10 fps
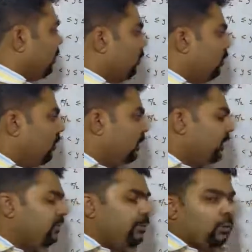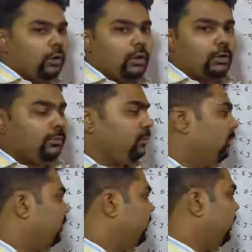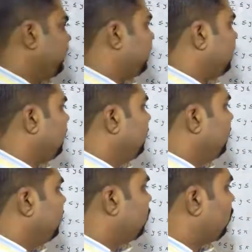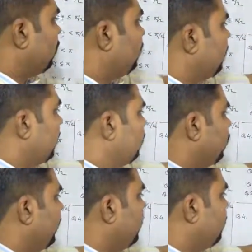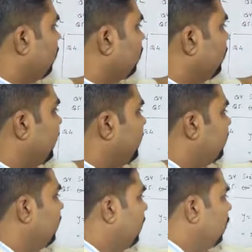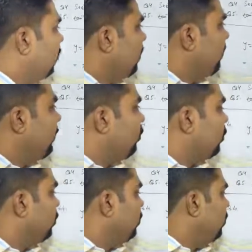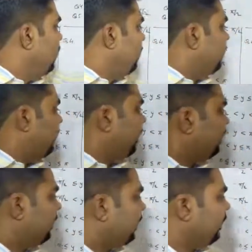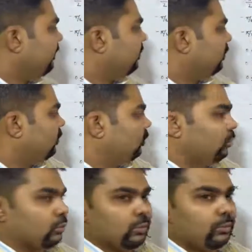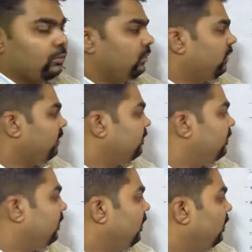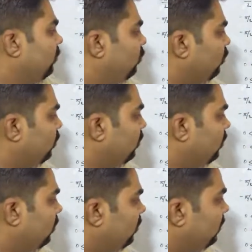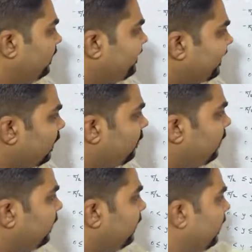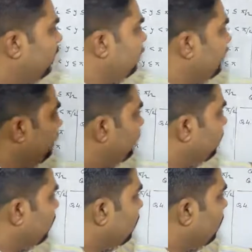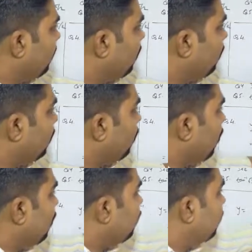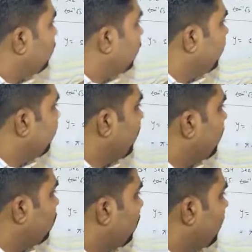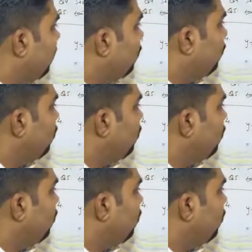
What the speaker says: a reciprocal of sec theta is cos theta. So when cos theta is 1 by root 2, sec theta is root 2. Yes, so this can be written as cos 45 is 1 by root 2,